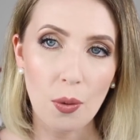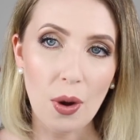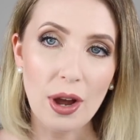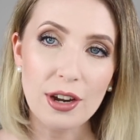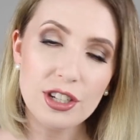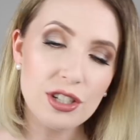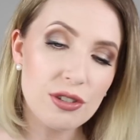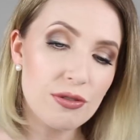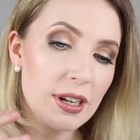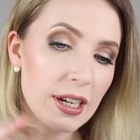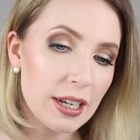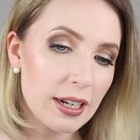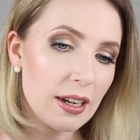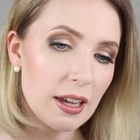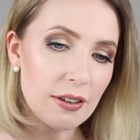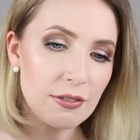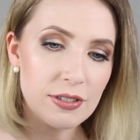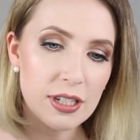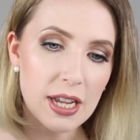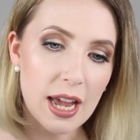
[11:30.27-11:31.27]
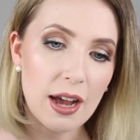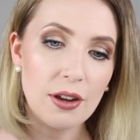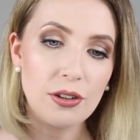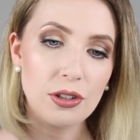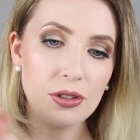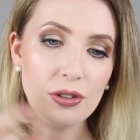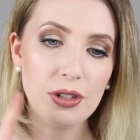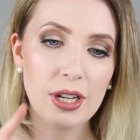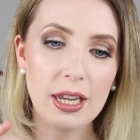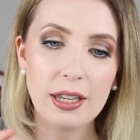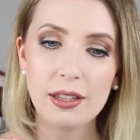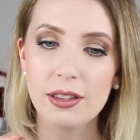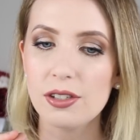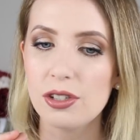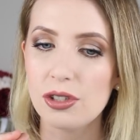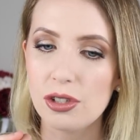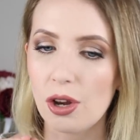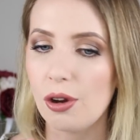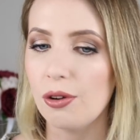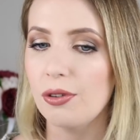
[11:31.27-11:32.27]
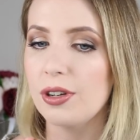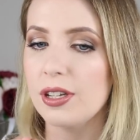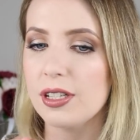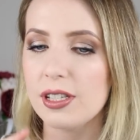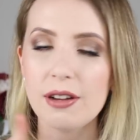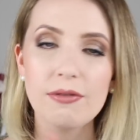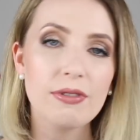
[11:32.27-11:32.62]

I just really loved how unique this tone is.